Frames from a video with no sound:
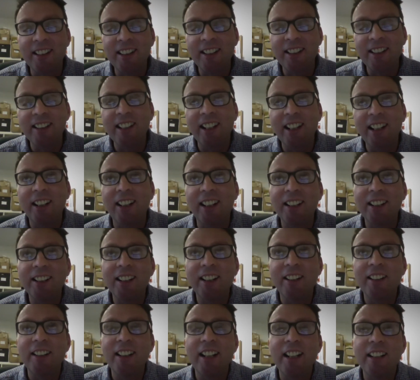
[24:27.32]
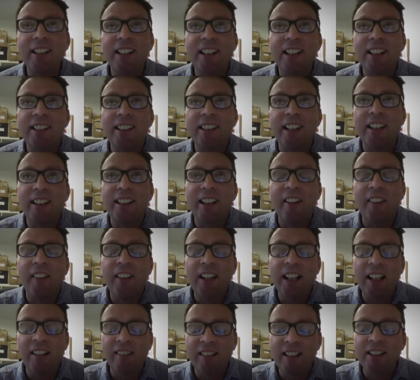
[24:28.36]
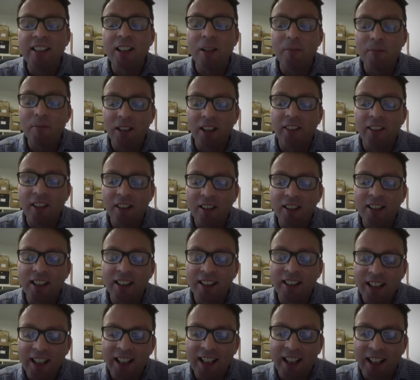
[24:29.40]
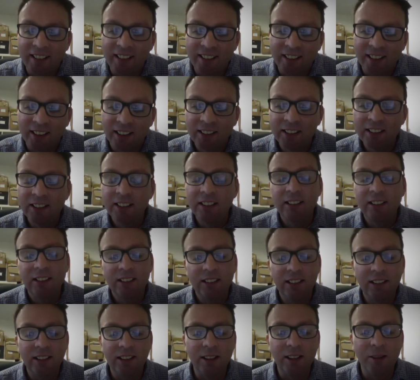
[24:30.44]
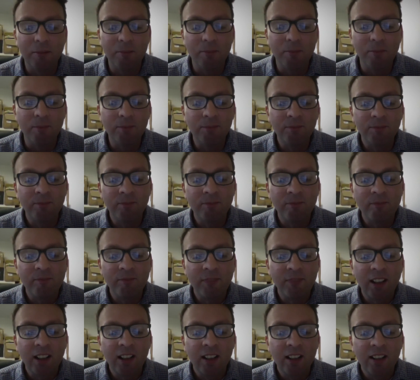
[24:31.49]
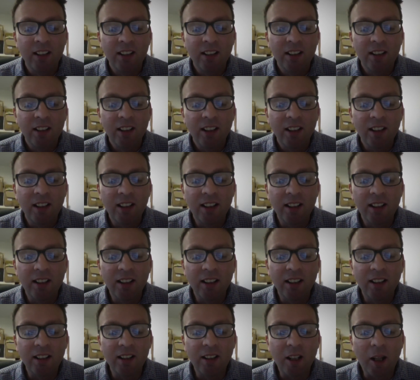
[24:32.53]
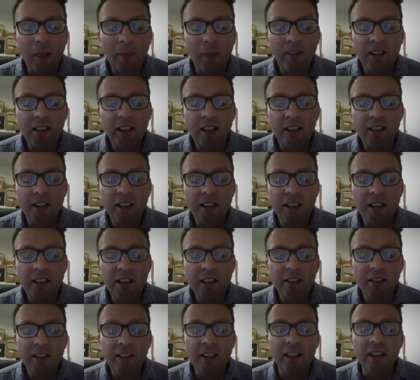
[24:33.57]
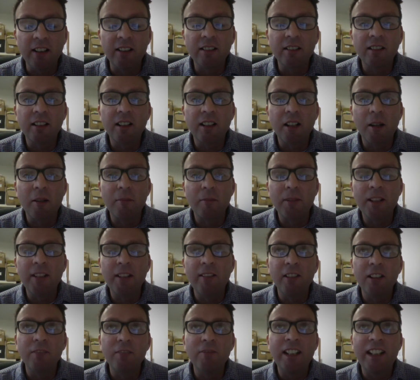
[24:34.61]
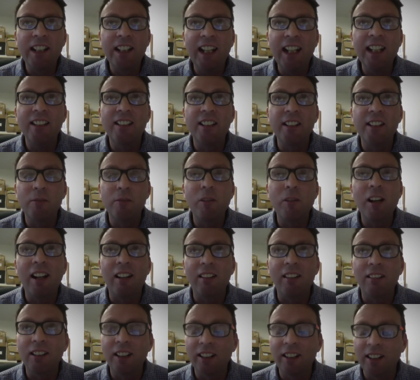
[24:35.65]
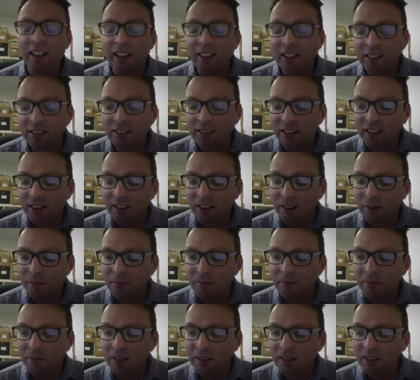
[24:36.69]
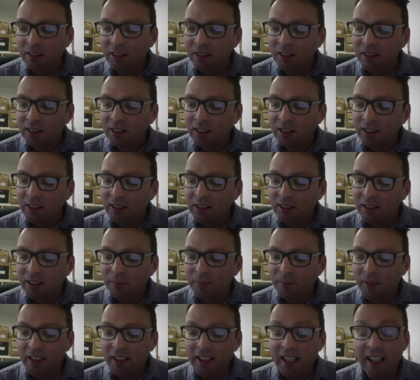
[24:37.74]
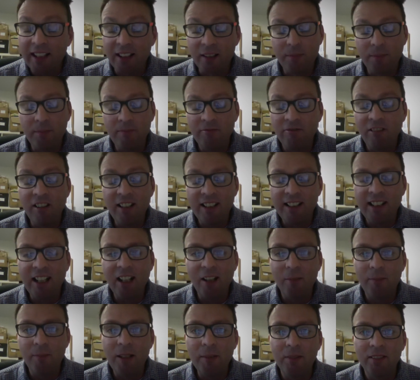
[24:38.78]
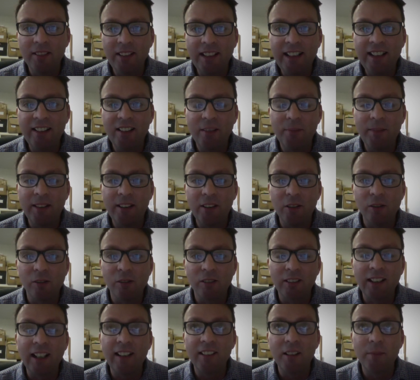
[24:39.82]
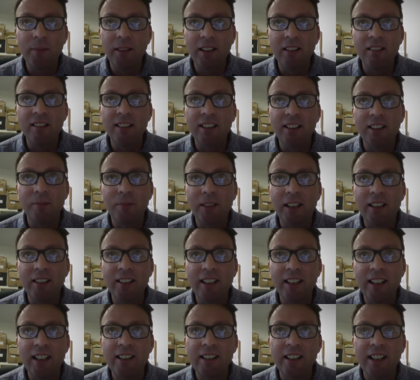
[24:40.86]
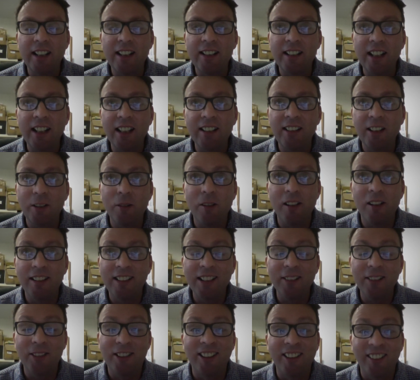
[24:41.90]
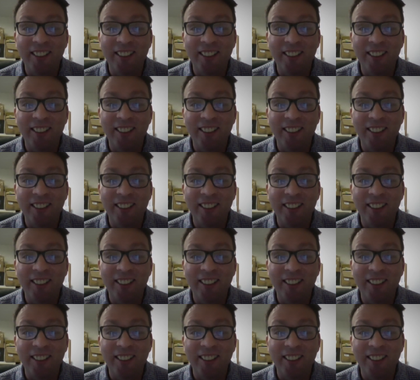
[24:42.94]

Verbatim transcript: exactly. So yeah. yeah. I think there is some catharsis in it. Um, uh, you, you know, but you've got to read Keats as well, I think. Um, but yes, right now people need to be taught how to be idle because it's it's actually quite a difficult